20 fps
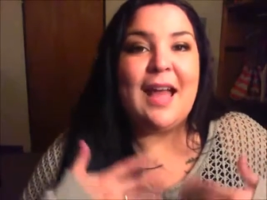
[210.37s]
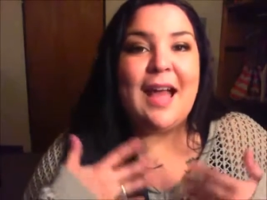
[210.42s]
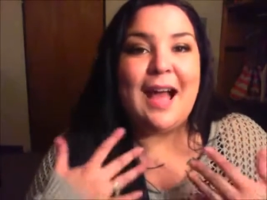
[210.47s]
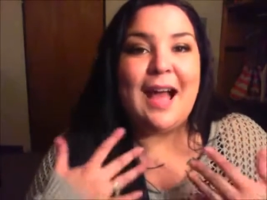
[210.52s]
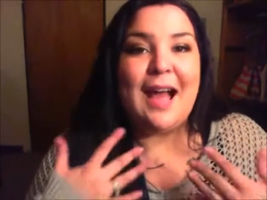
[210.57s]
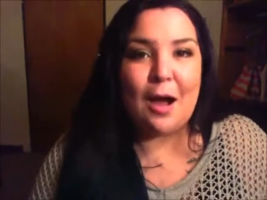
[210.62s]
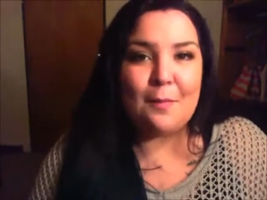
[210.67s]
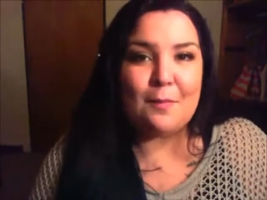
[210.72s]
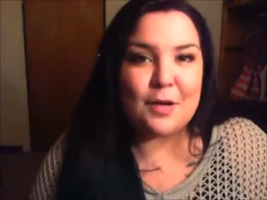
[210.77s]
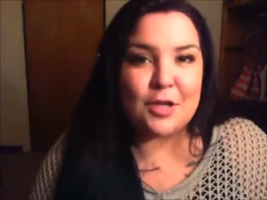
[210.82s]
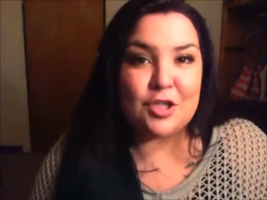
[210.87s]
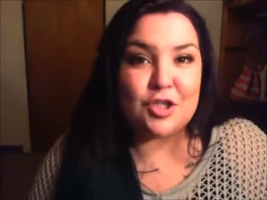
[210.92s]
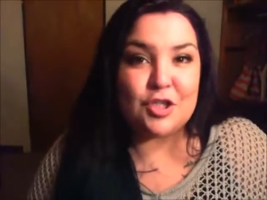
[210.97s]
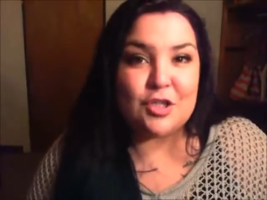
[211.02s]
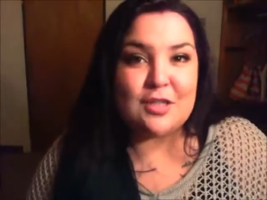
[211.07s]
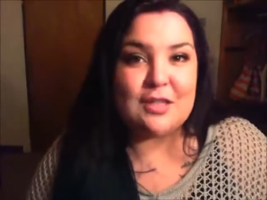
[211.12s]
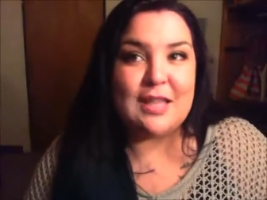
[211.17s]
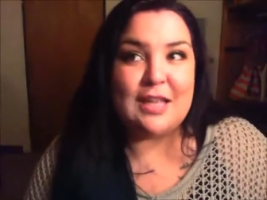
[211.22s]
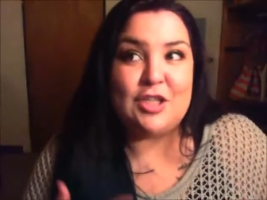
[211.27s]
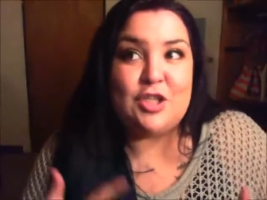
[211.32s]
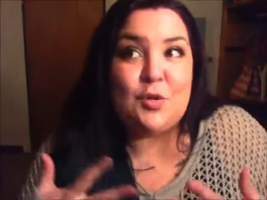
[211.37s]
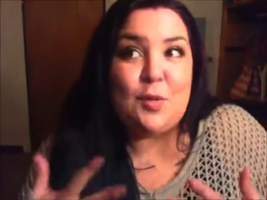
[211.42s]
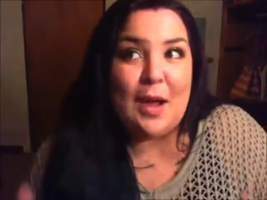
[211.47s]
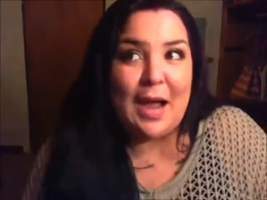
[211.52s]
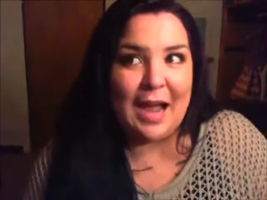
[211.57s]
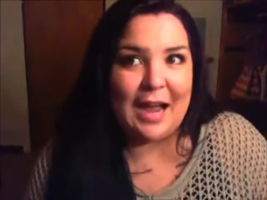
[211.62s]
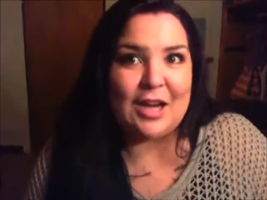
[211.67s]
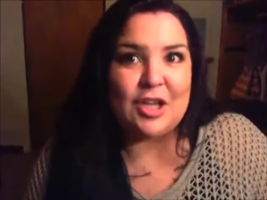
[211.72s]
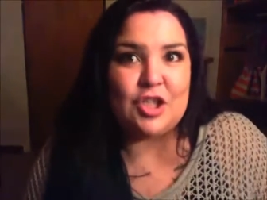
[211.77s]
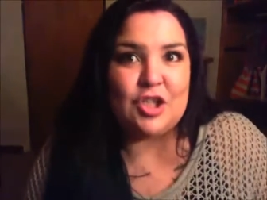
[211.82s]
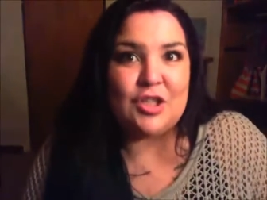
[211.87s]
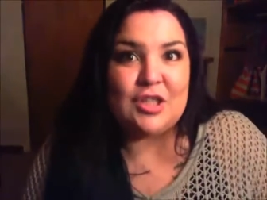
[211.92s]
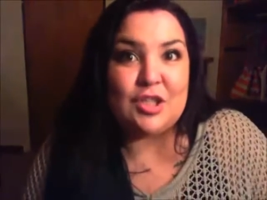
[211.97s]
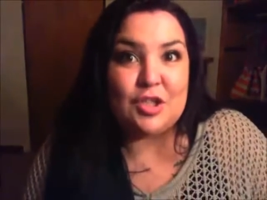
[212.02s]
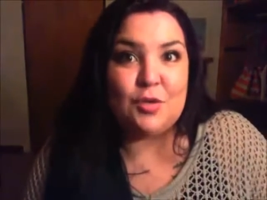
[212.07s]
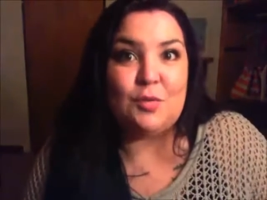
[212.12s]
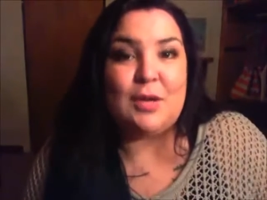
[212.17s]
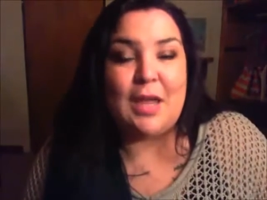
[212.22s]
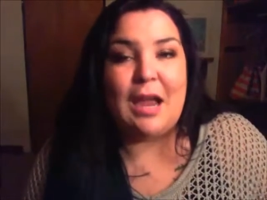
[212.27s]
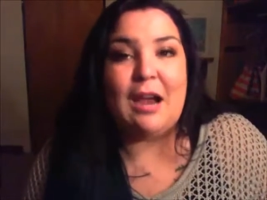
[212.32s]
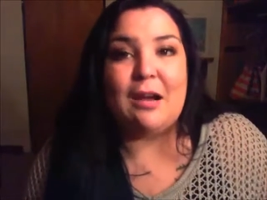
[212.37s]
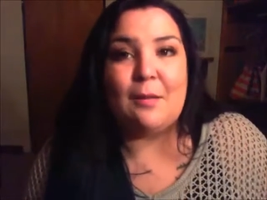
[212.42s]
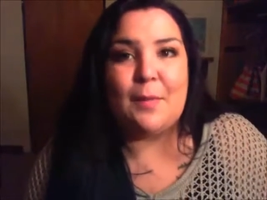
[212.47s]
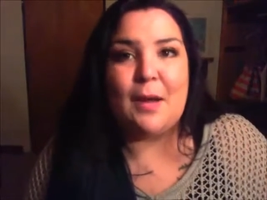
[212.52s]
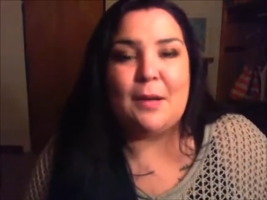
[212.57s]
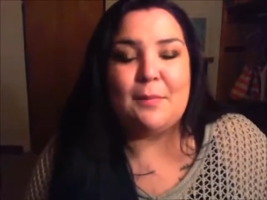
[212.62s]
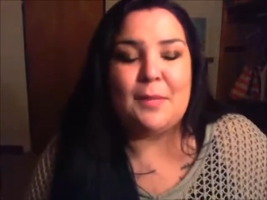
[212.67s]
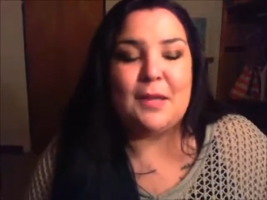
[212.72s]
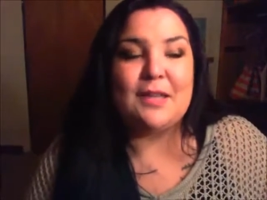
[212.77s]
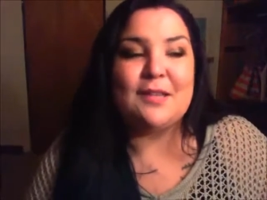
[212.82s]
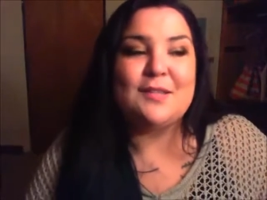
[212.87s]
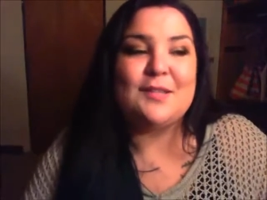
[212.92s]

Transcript: how much that you actually do care about me.